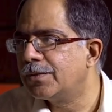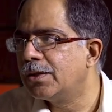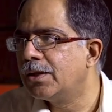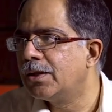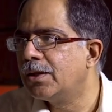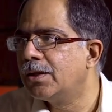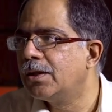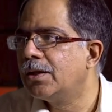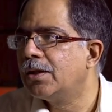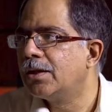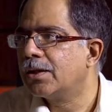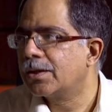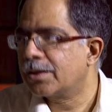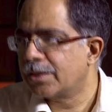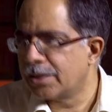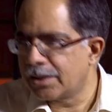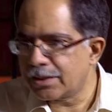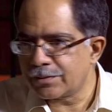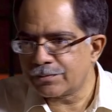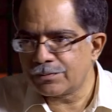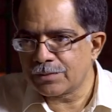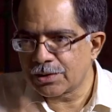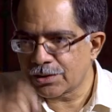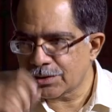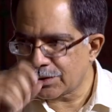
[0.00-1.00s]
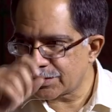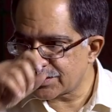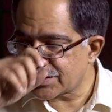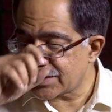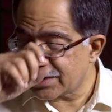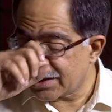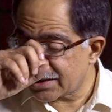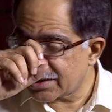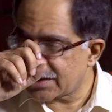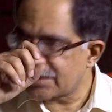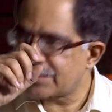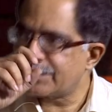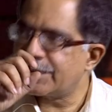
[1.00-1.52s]
Oh. Right? Because
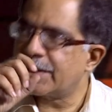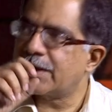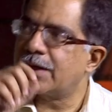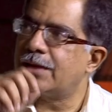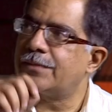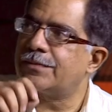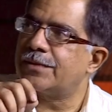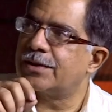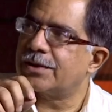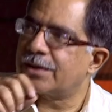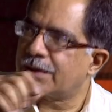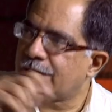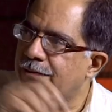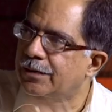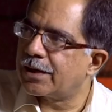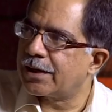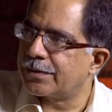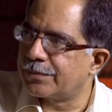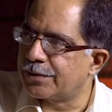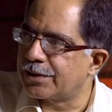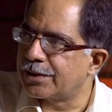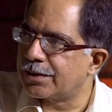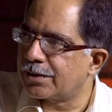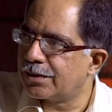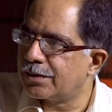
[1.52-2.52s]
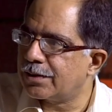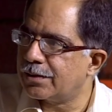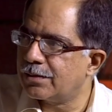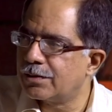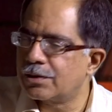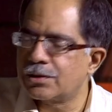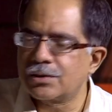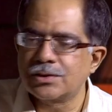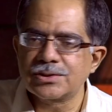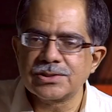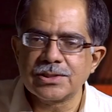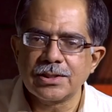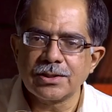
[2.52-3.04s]
it has become a requirement.
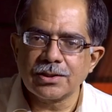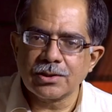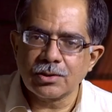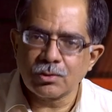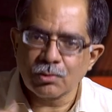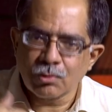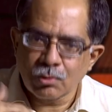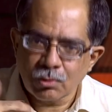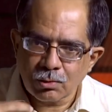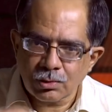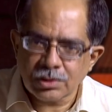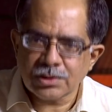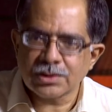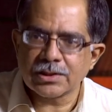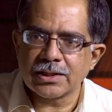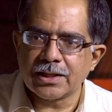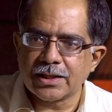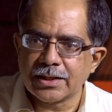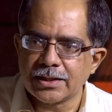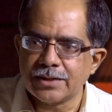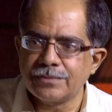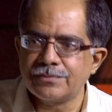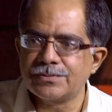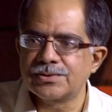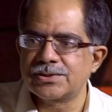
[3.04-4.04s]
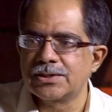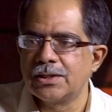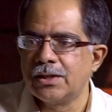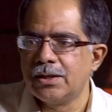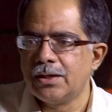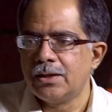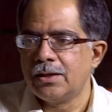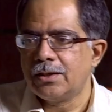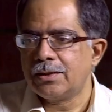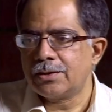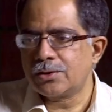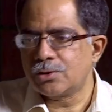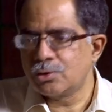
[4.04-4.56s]
Because in the old times,
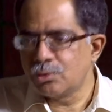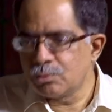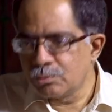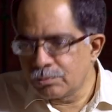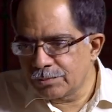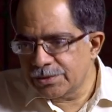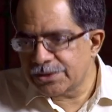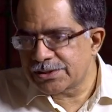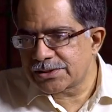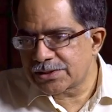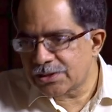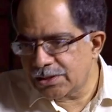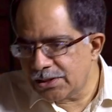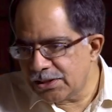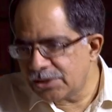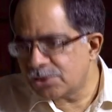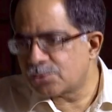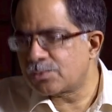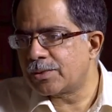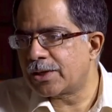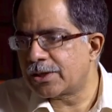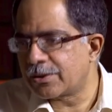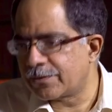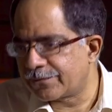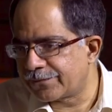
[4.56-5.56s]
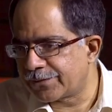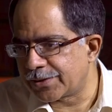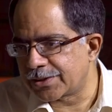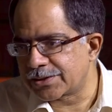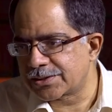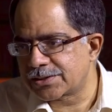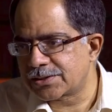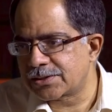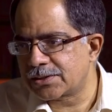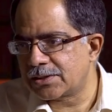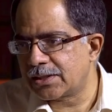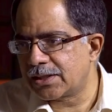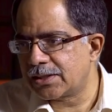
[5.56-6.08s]
humans, each one of
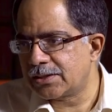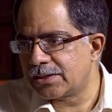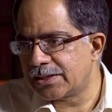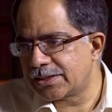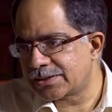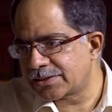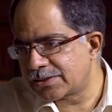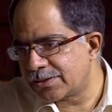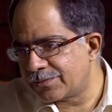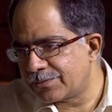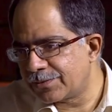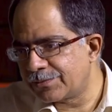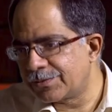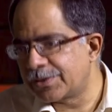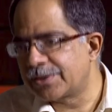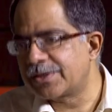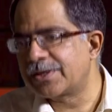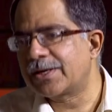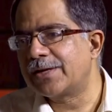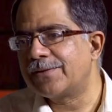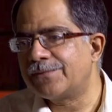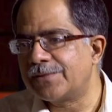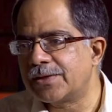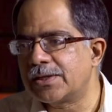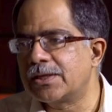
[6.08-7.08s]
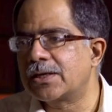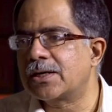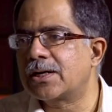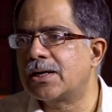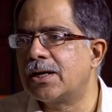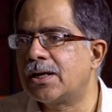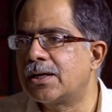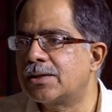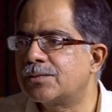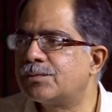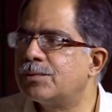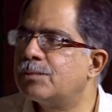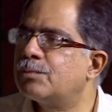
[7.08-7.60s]
us, uh, let's say we were driving a
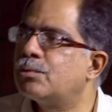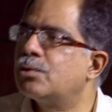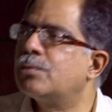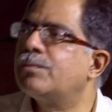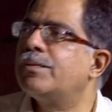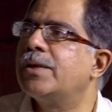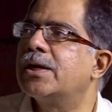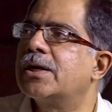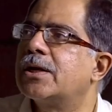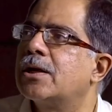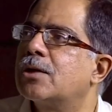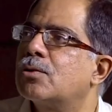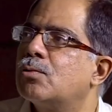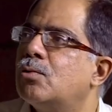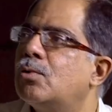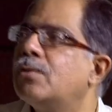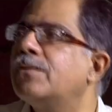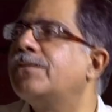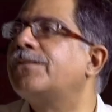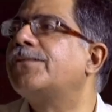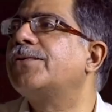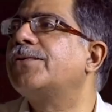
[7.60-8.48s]
car, we would make our own